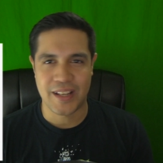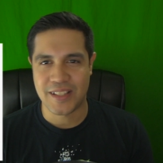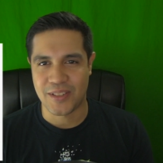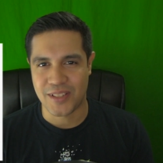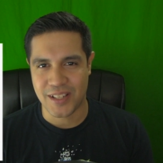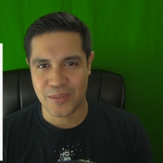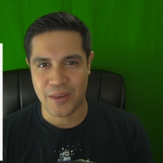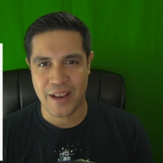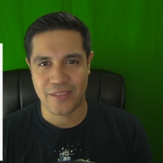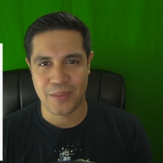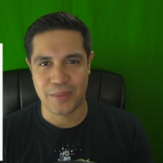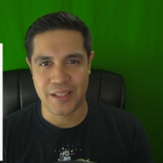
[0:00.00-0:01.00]
Okay, so since we
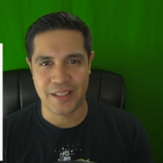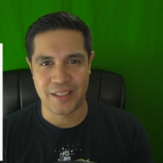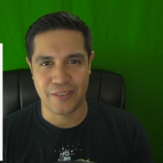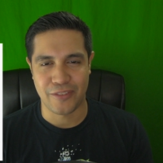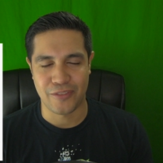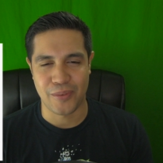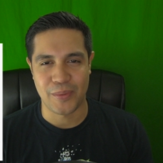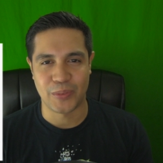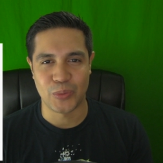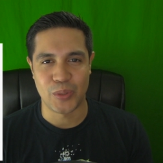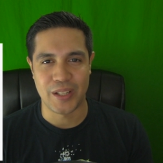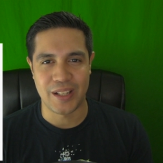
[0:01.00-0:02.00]
have to be different from
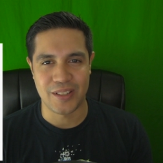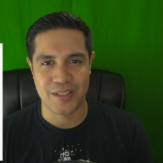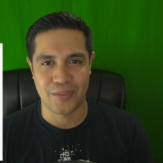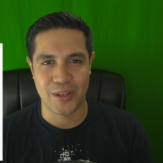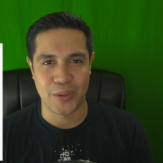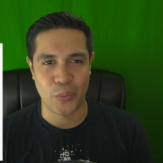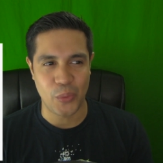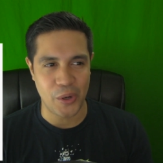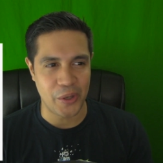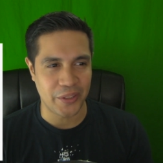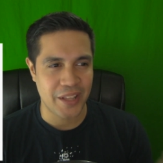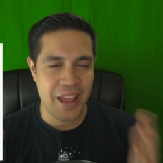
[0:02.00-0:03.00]
everyone else around the
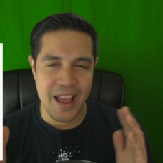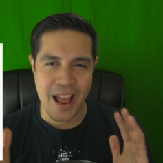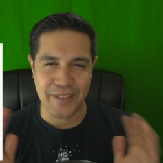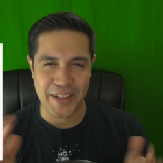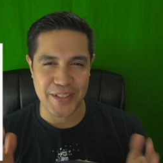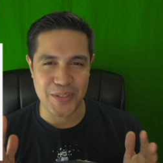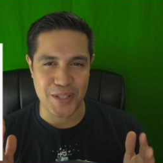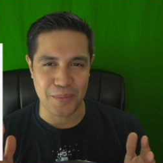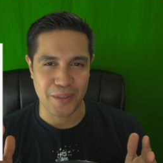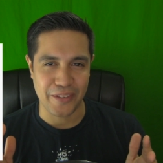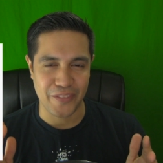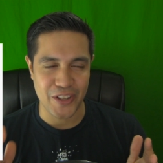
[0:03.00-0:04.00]
world, I've got to do
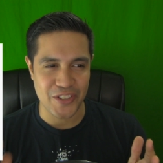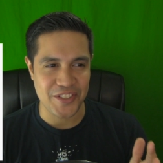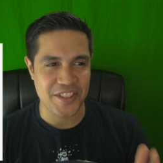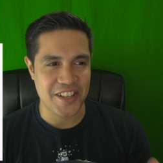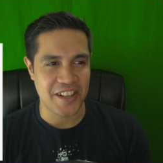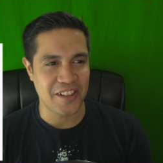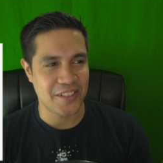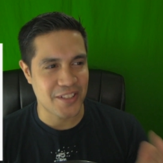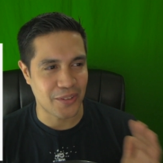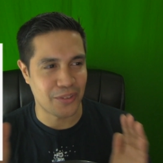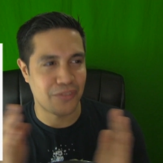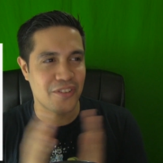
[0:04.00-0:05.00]
some conversions here.
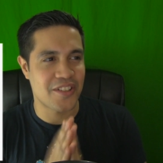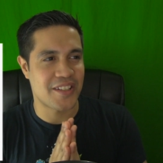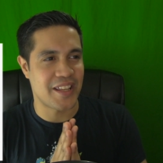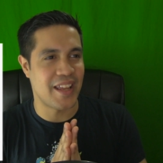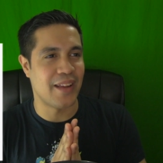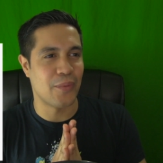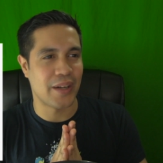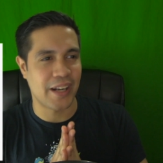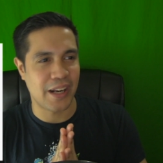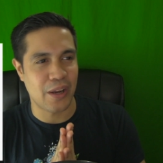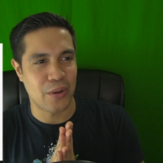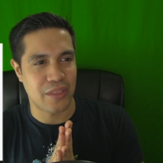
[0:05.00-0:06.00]
So first thing we're
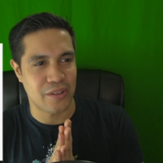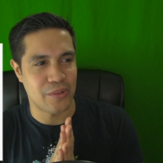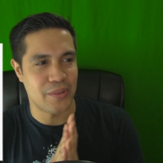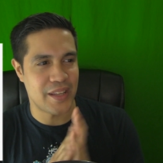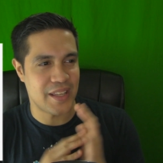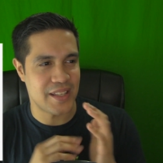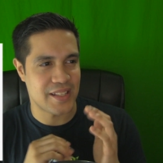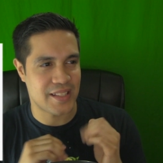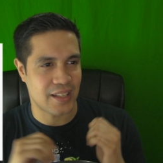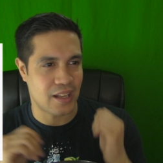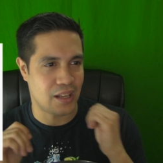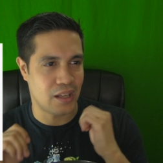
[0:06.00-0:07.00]
gonna go through is
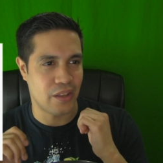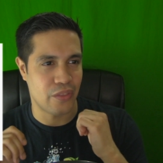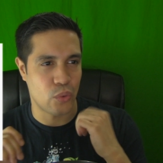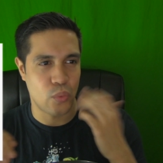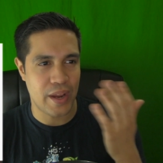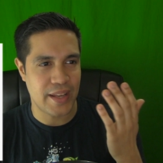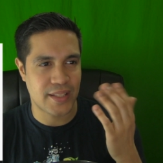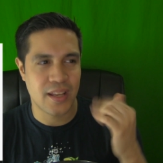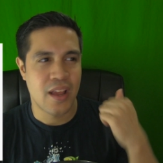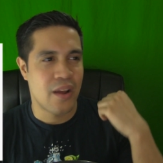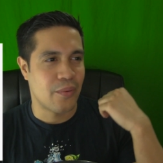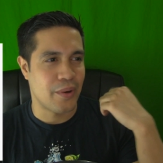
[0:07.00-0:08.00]
the weight.
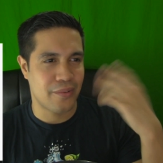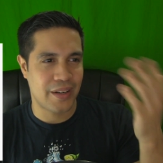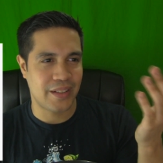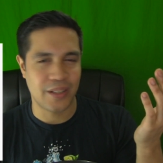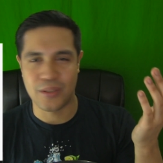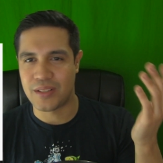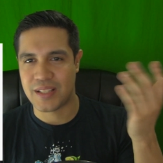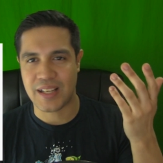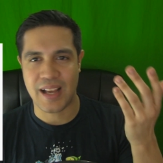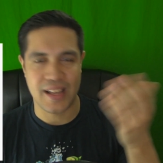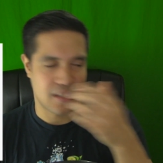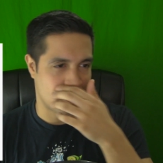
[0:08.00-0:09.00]
We already know the
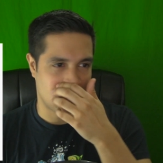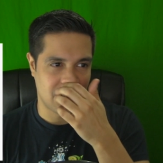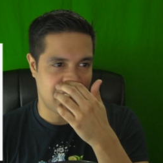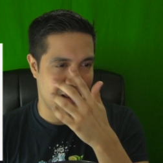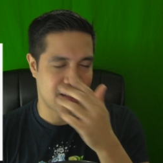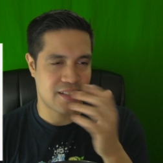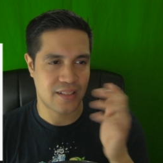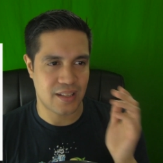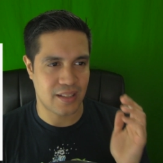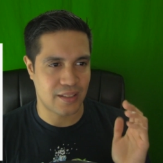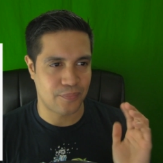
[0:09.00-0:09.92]
size more or less.